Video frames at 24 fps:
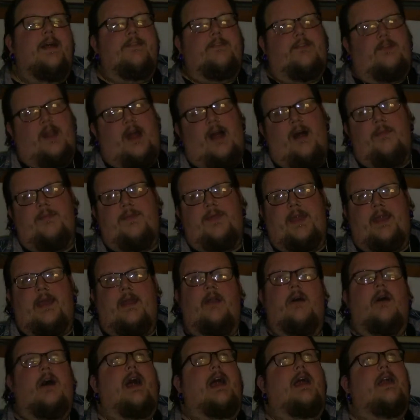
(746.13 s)
So now I'm
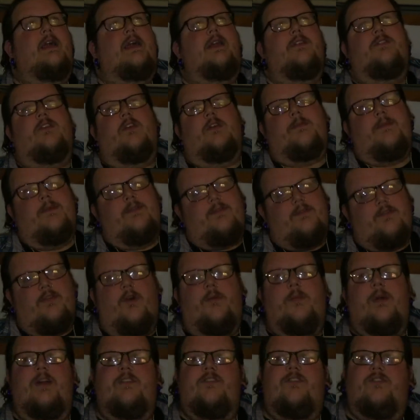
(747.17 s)
thinking, it took me
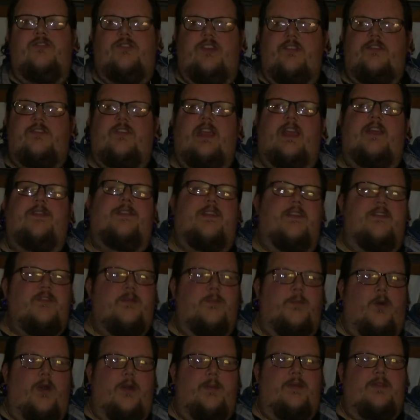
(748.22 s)
so much just to get this
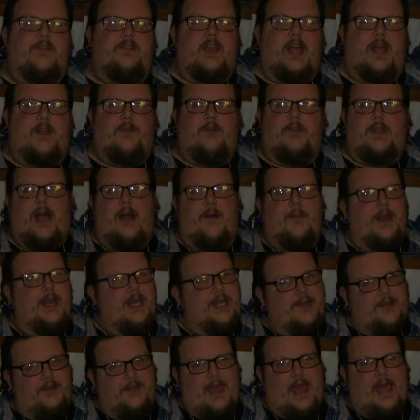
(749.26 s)
appointment scheduled, how am I
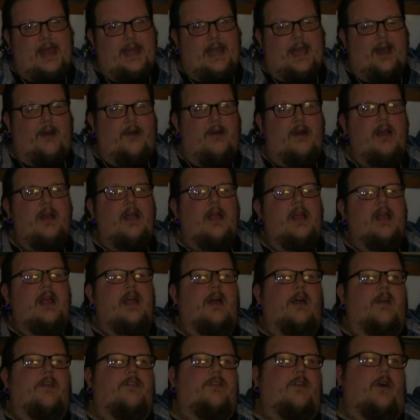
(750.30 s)
gonna do that now?
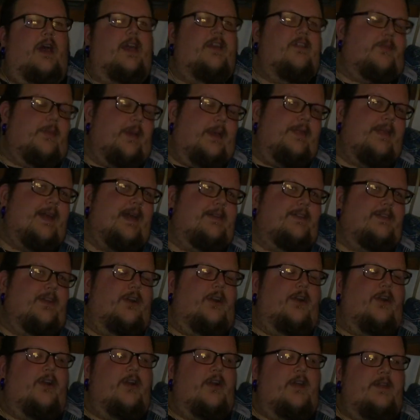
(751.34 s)
So I explained that to
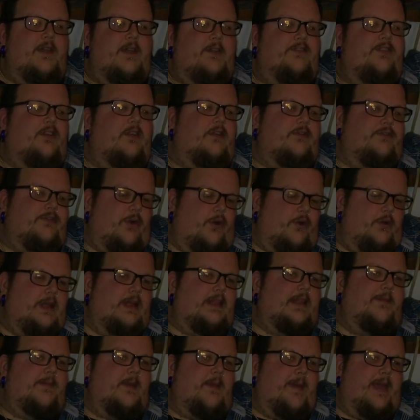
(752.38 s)
her, and then she goes, hold
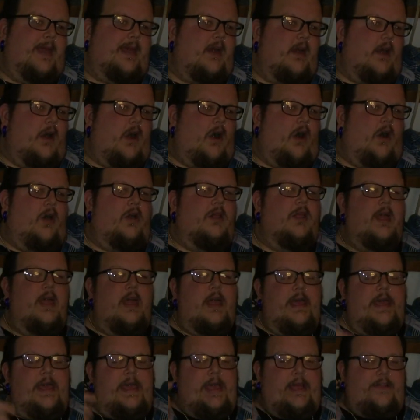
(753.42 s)
on, let me make a call.
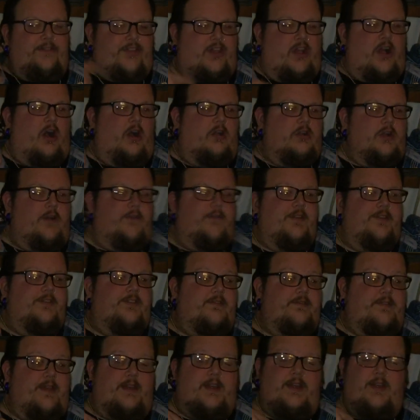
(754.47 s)
And she called over and
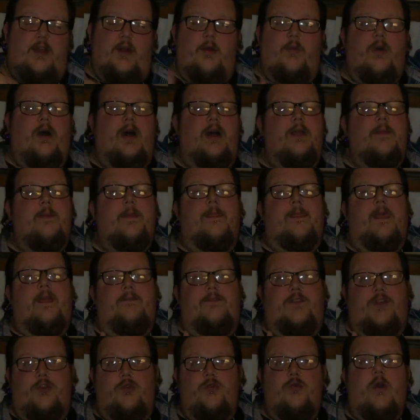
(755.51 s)
she said, you know what,
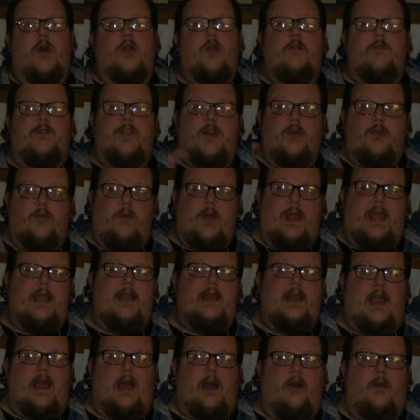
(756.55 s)
if you run over there
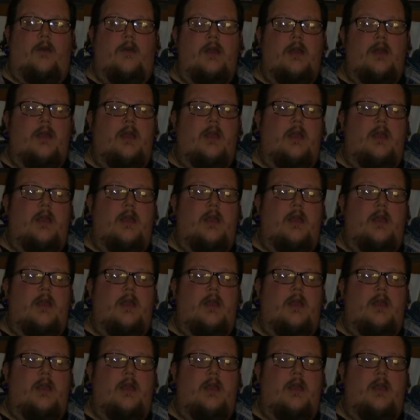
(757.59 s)
right now,